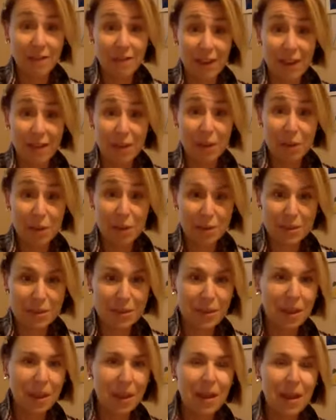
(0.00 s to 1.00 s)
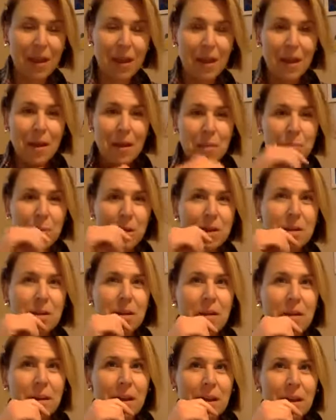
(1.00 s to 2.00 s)
values. But
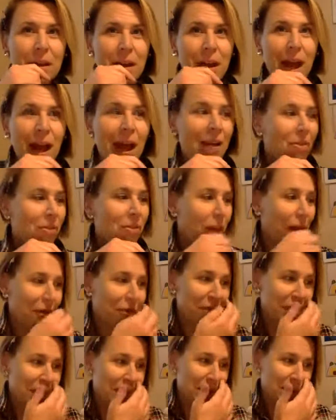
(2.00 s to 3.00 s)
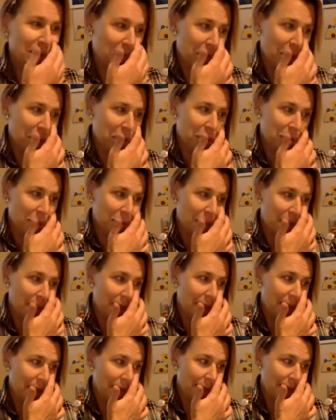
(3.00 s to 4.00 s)
I love this question
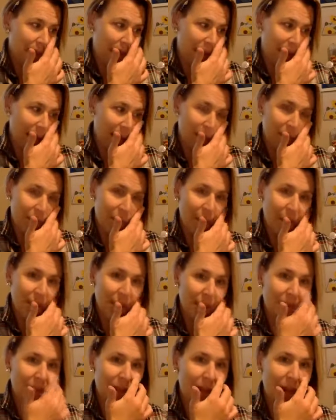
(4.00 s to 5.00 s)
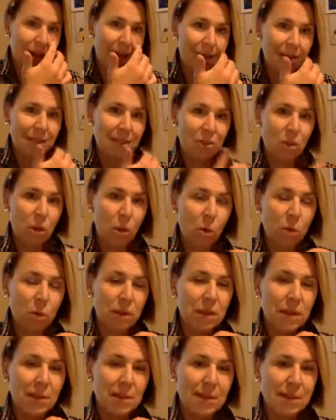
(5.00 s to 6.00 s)
because I think that that's
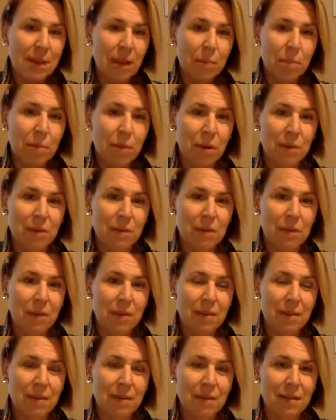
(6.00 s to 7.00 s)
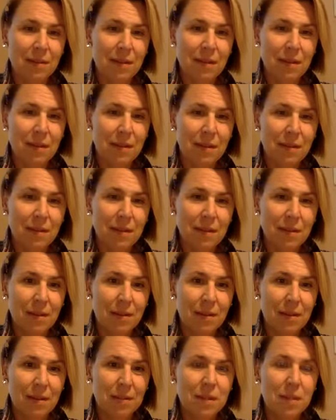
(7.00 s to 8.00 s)
totally separate than
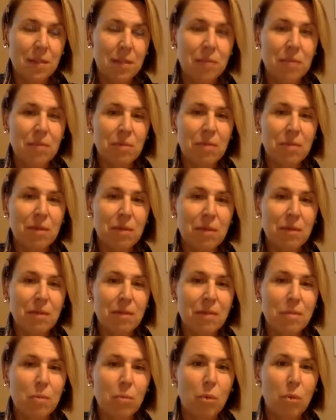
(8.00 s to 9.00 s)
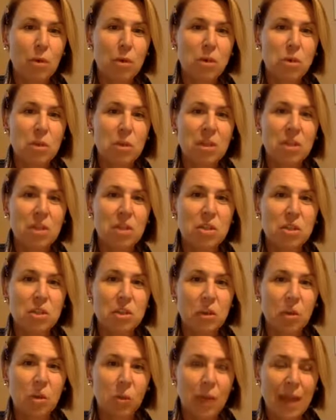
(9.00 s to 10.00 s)
some of the more
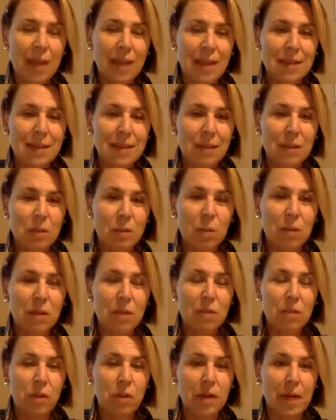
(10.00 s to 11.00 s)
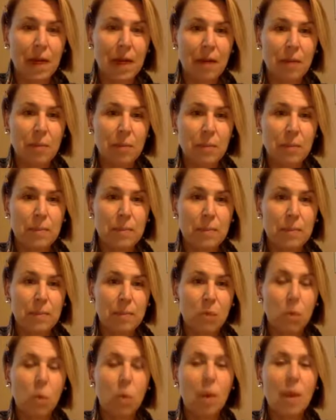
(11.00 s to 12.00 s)
traditional ways that we look at
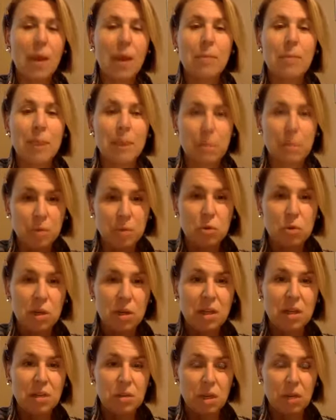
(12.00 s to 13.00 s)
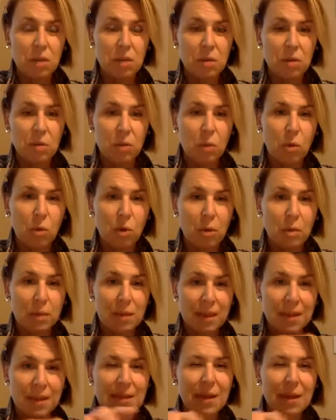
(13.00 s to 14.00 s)
the way people treat each other in the
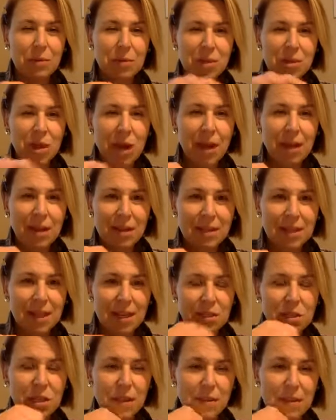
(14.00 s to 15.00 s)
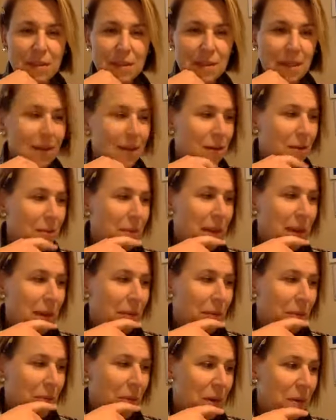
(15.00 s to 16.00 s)
workplace. I was trying to touch on this a little bit
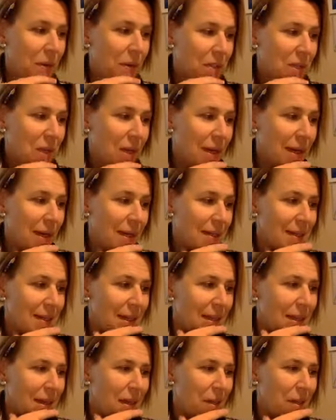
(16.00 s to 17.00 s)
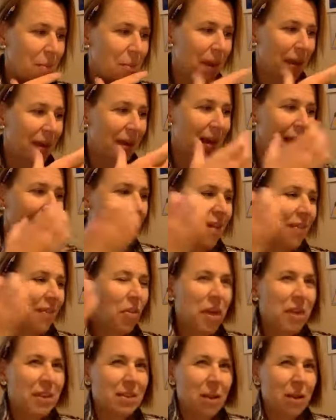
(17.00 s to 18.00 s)
when we were talking, Daniela, but
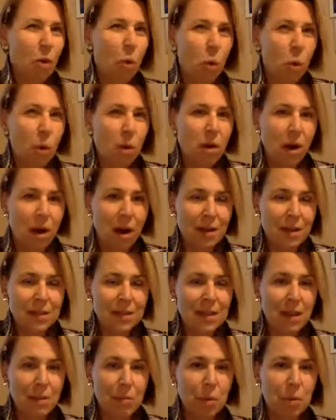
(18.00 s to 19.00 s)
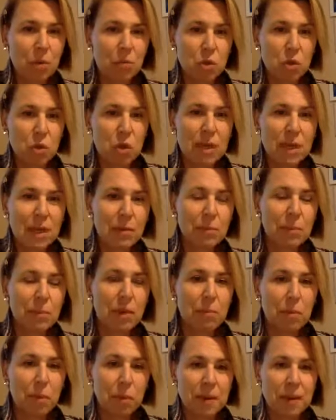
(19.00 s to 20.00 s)
like the whole concept of treating
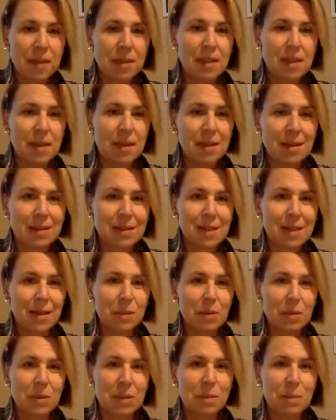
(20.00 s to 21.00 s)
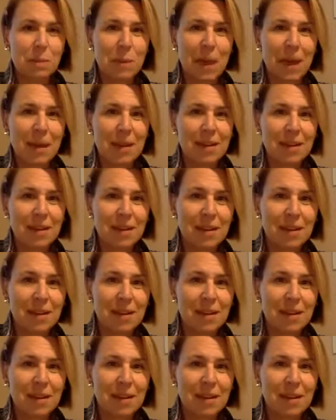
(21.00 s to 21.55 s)
people with dignity and respect,